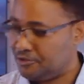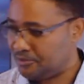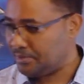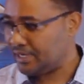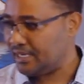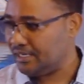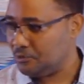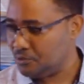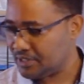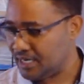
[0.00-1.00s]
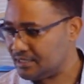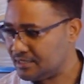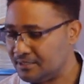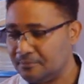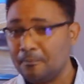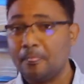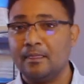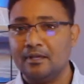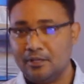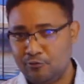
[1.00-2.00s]
You remember Canaan was cast?
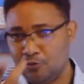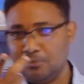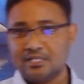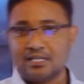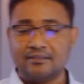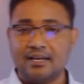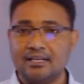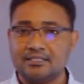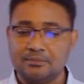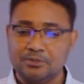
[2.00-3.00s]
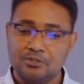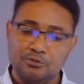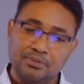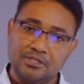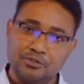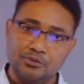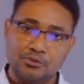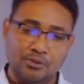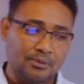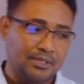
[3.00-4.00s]
If you missed out the last episode, please do
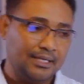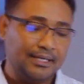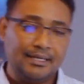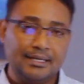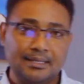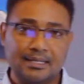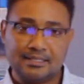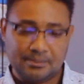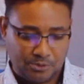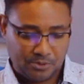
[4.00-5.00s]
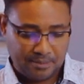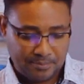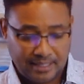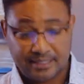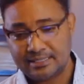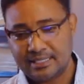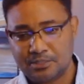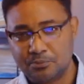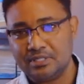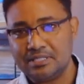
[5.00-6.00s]
so. That is episode number 9. It
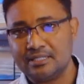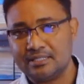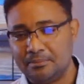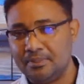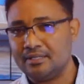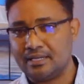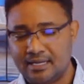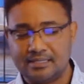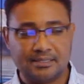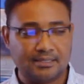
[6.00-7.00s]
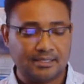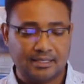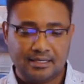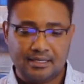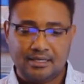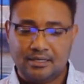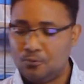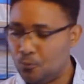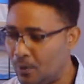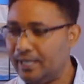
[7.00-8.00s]
has more details about the curse.
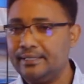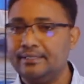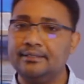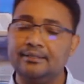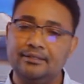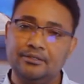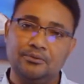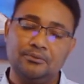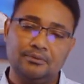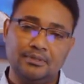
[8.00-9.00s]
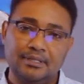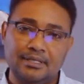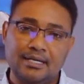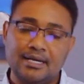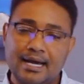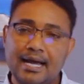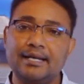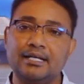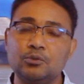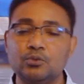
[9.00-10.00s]
Why,
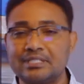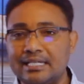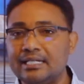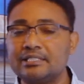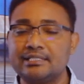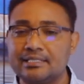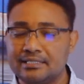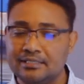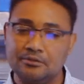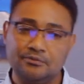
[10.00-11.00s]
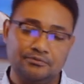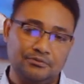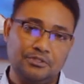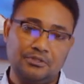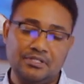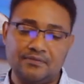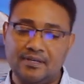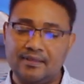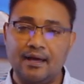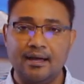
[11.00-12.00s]
Canaan was cast instead of, his
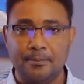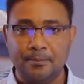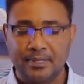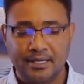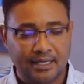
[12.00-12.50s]
father Ham.